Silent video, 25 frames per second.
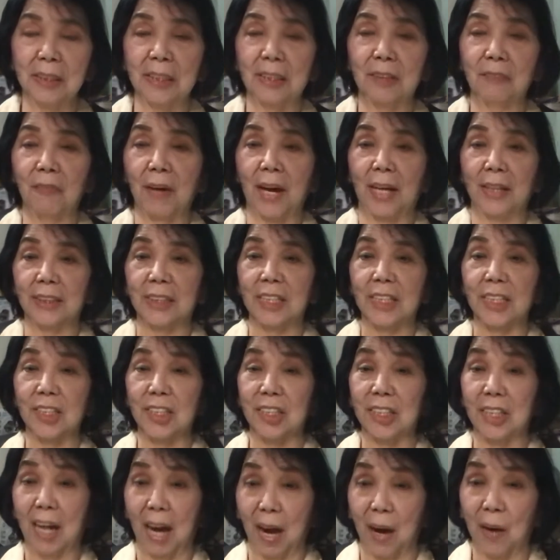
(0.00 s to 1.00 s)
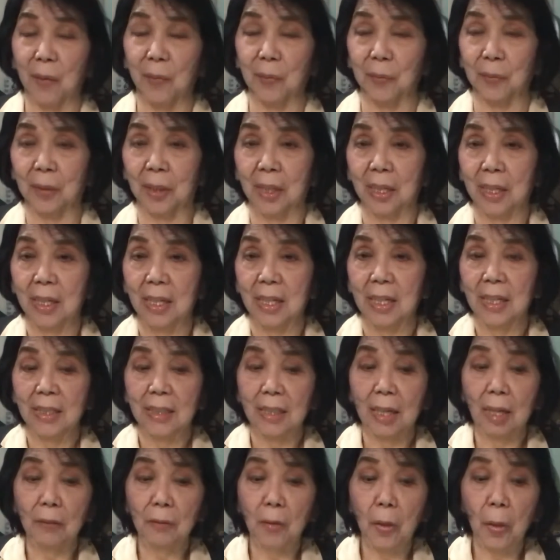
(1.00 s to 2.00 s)
advantage now.
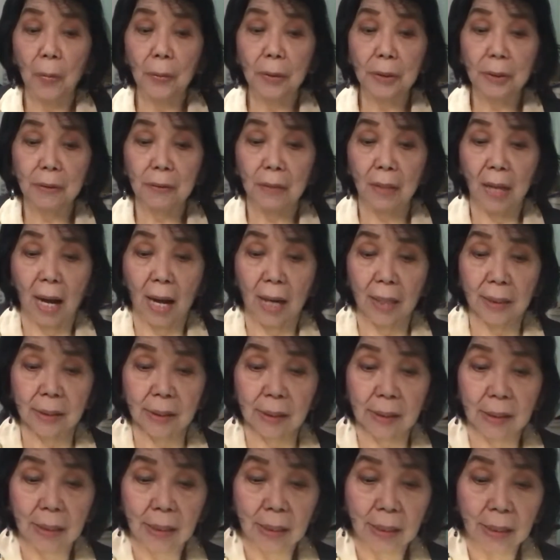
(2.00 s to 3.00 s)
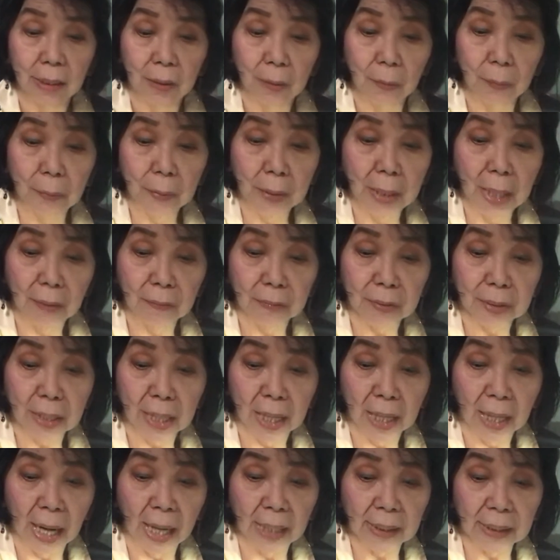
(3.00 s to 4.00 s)
Now going to that,
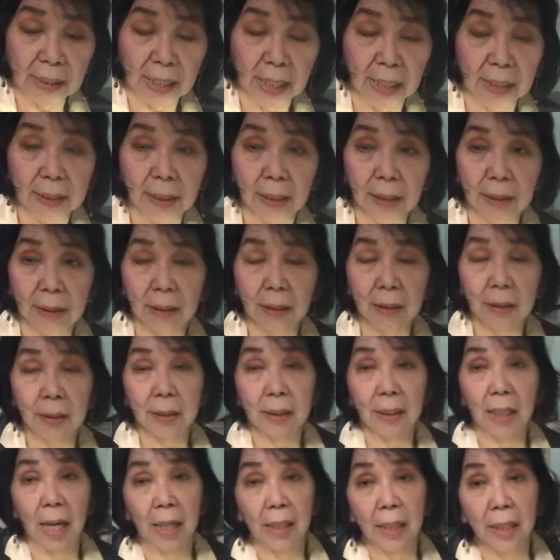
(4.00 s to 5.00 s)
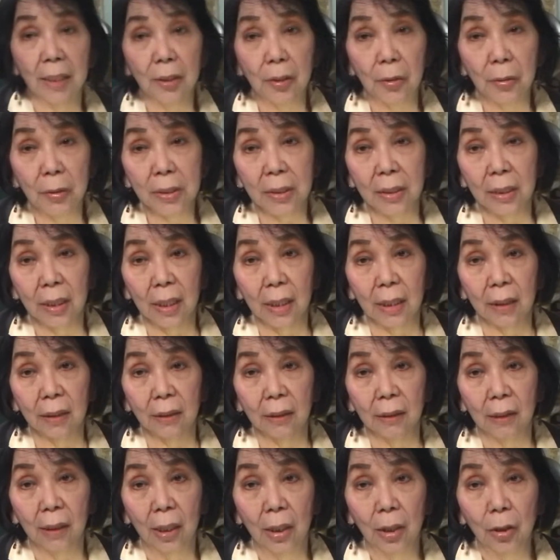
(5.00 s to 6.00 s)
I said that it's not
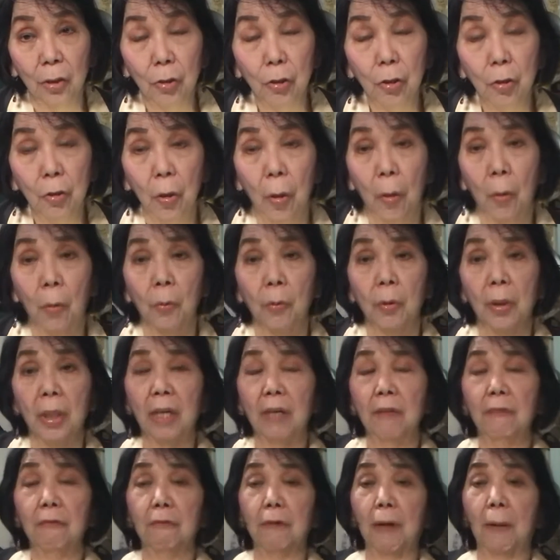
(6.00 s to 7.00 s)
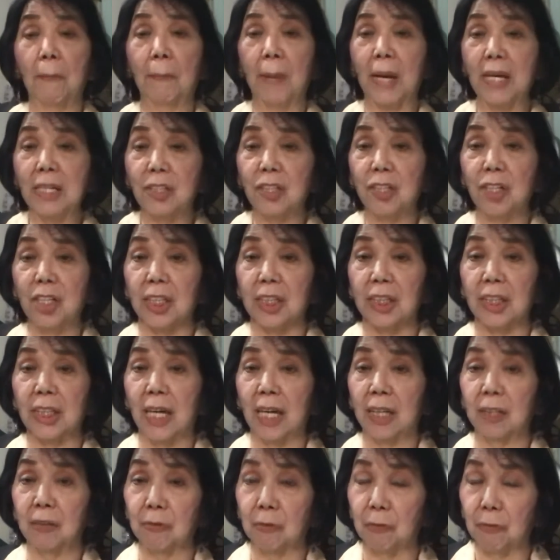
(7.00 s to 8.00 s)
interesting to know if a patient
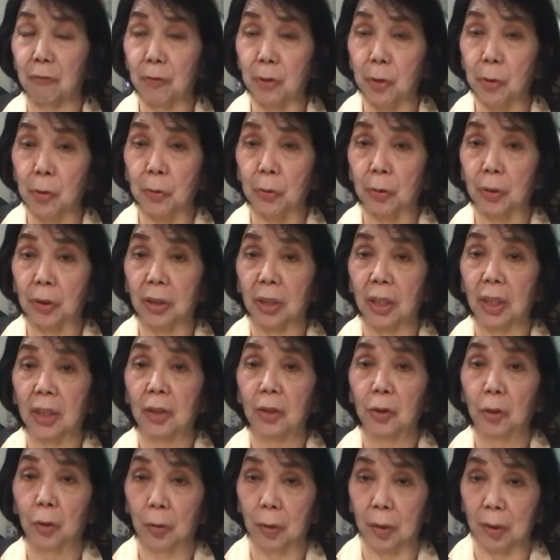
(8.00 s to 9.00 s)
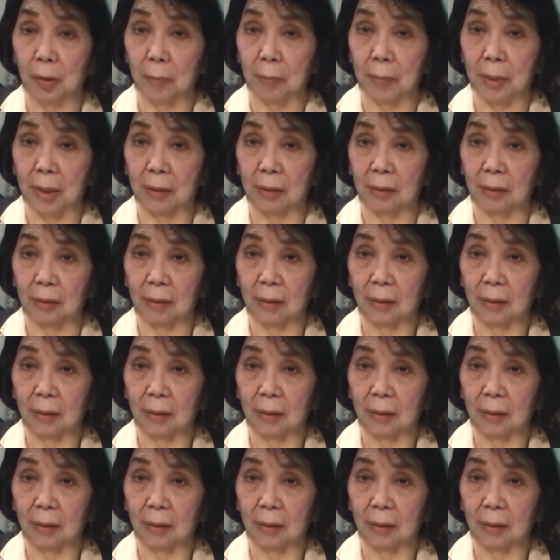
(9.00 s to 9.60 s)
can refuse treatment.